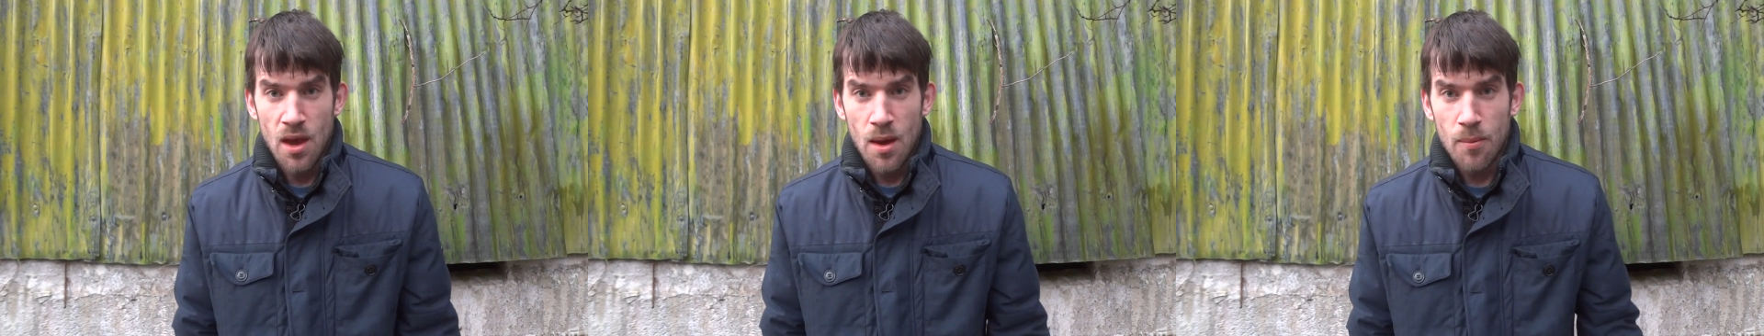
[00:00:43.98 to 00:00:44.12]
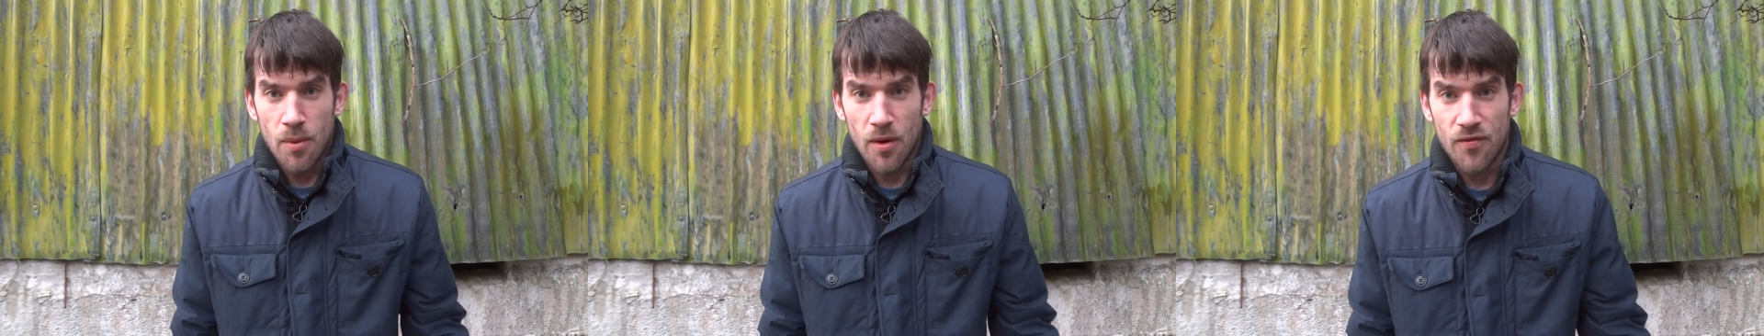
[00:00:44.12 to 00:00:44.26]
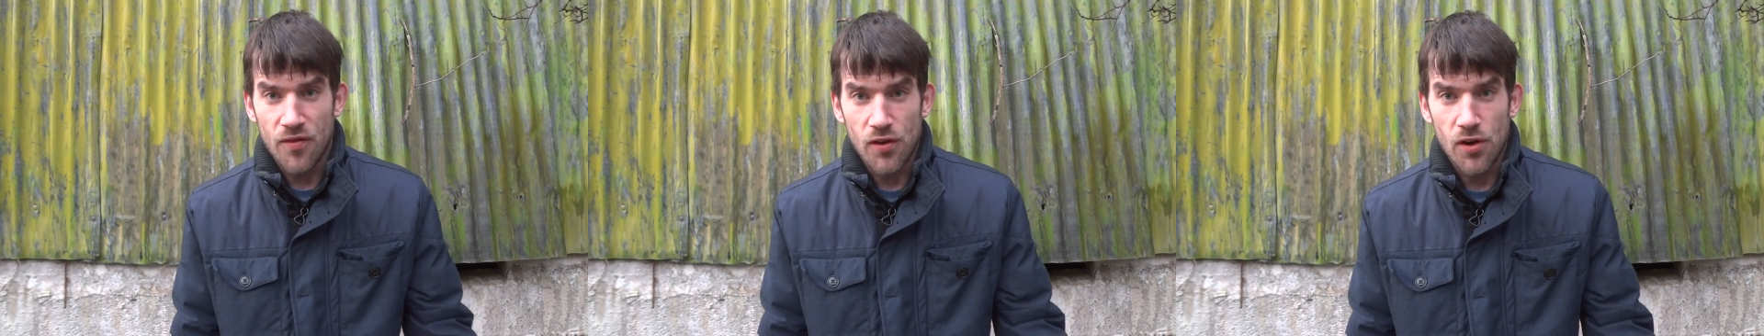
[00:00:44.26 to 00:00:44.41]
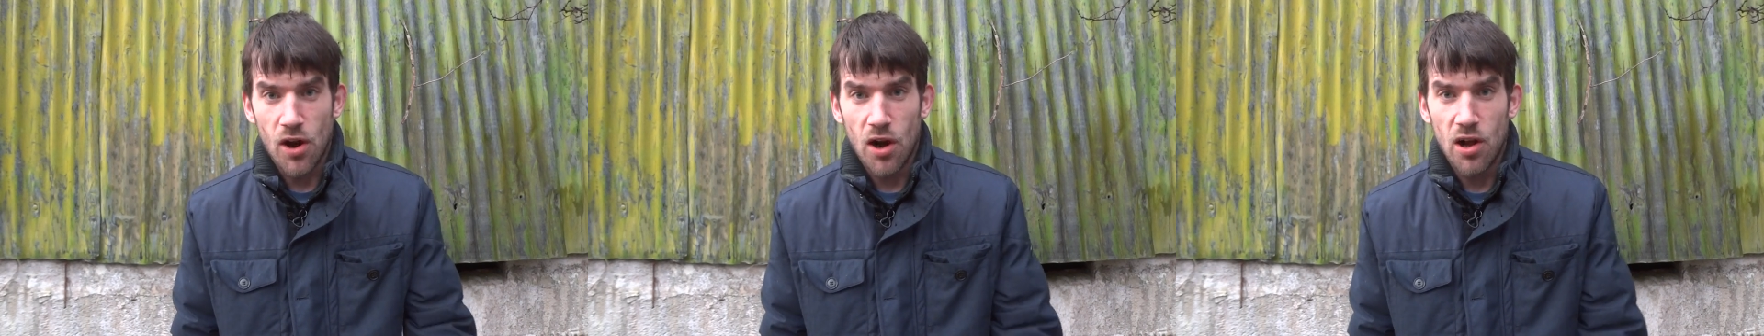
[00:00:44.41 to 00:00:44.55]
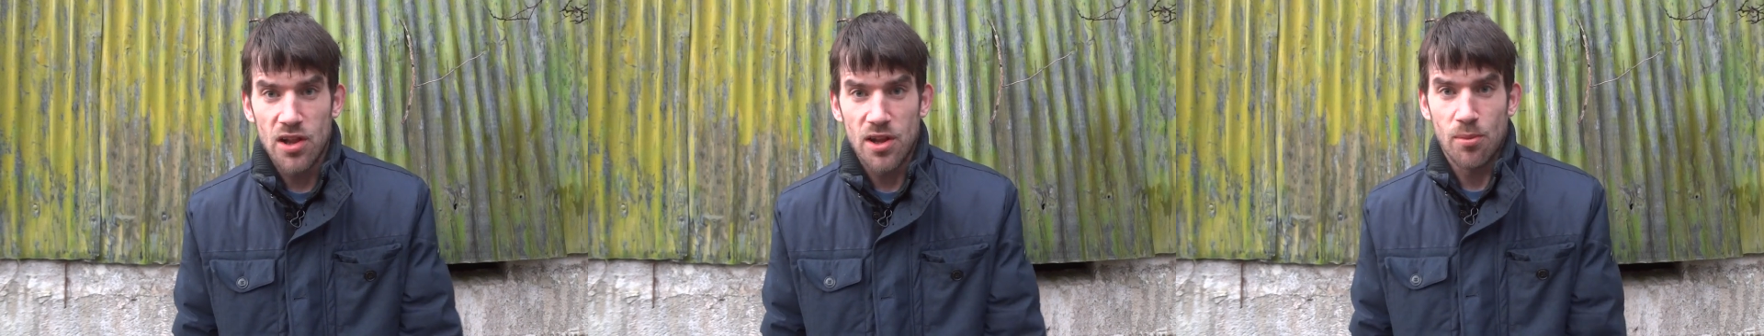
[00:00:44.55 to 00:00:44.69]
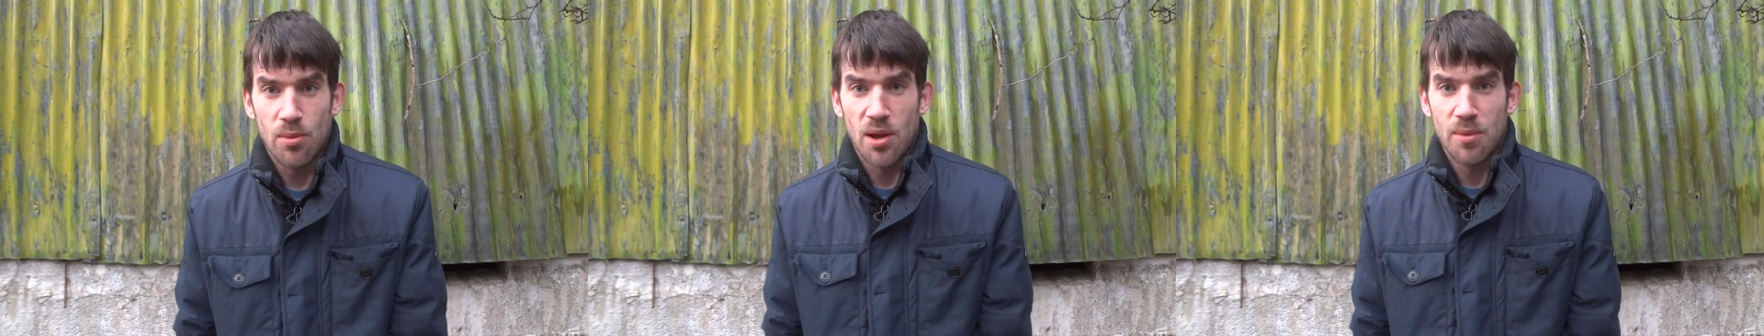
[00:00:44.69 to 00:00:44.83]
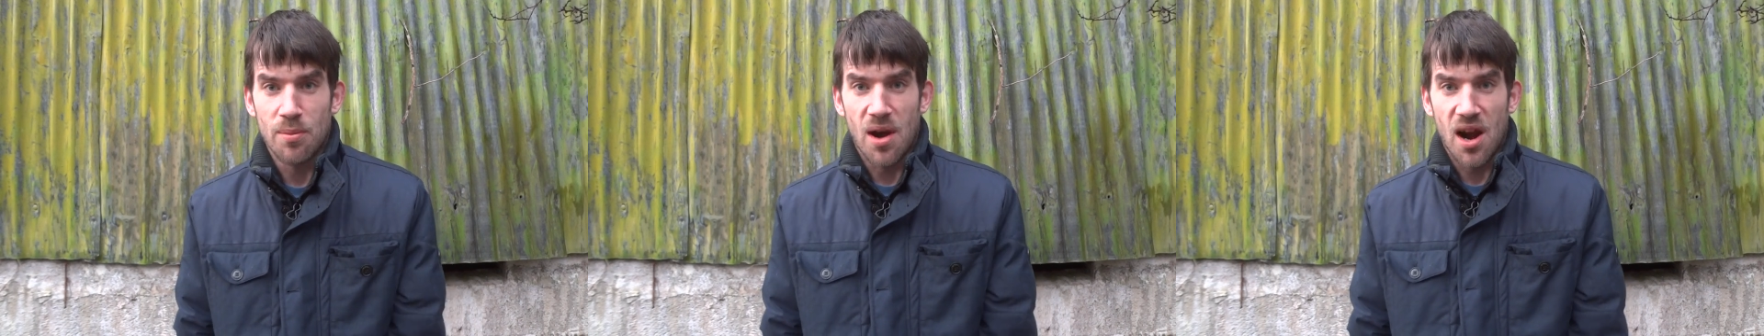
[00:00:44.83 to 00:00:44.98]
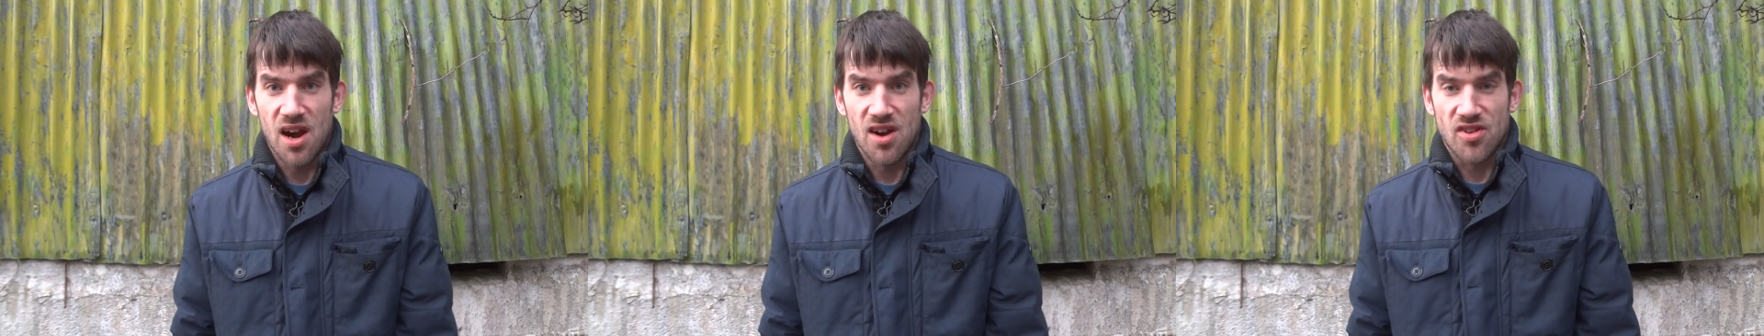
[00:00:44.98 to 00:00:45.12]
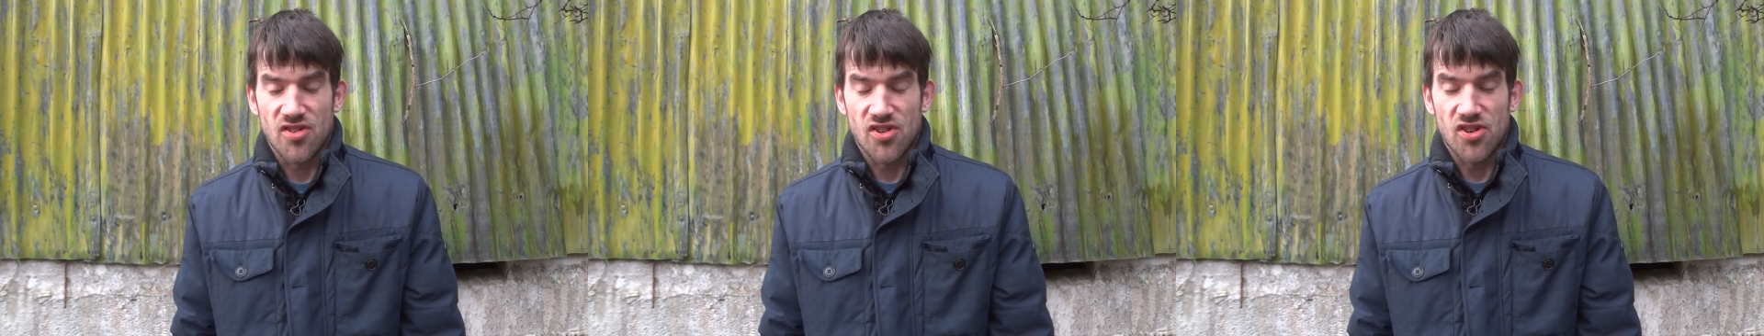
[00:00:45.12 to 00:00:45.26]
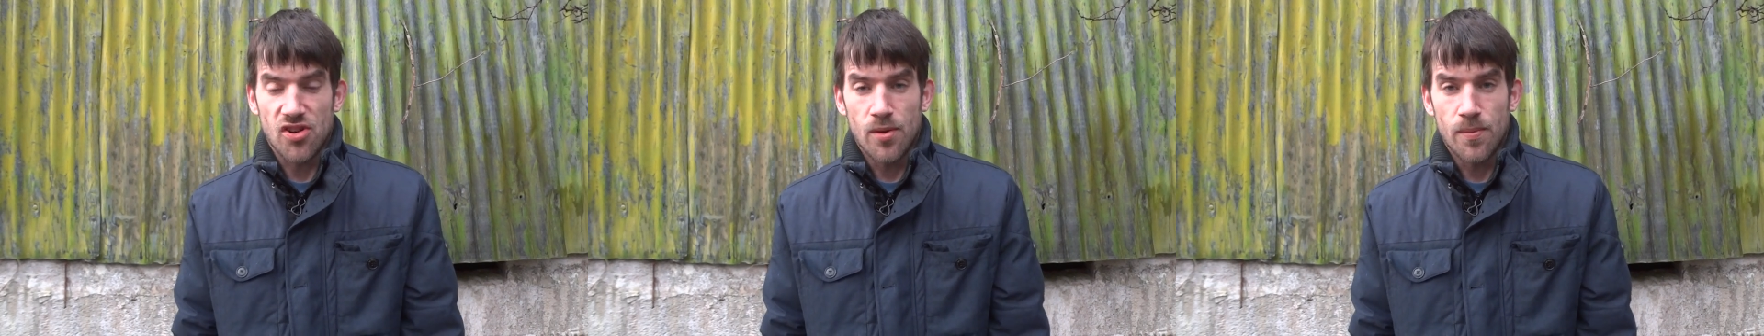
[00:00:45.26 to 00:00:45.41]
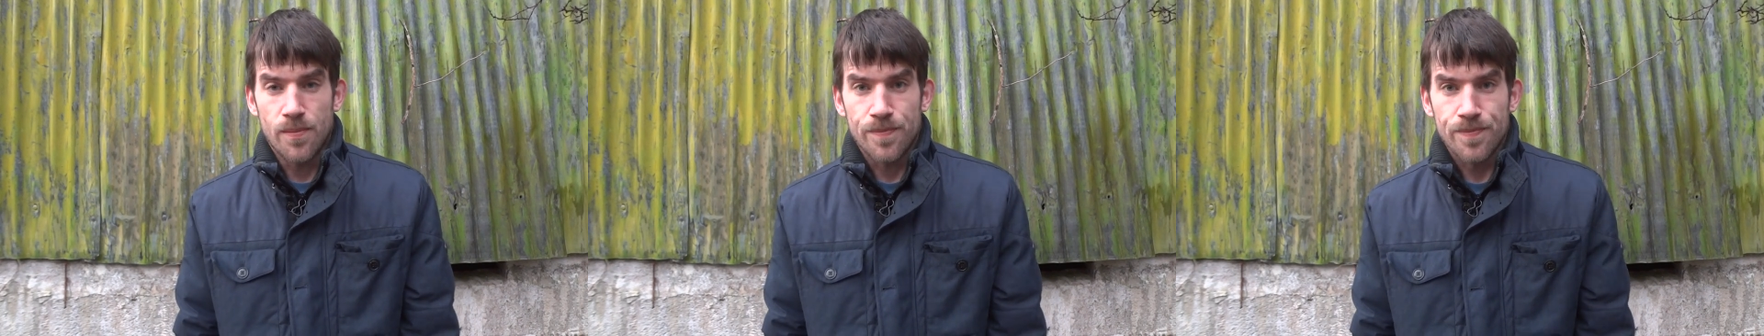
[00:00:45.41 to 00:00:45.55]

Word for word: But for all that we march,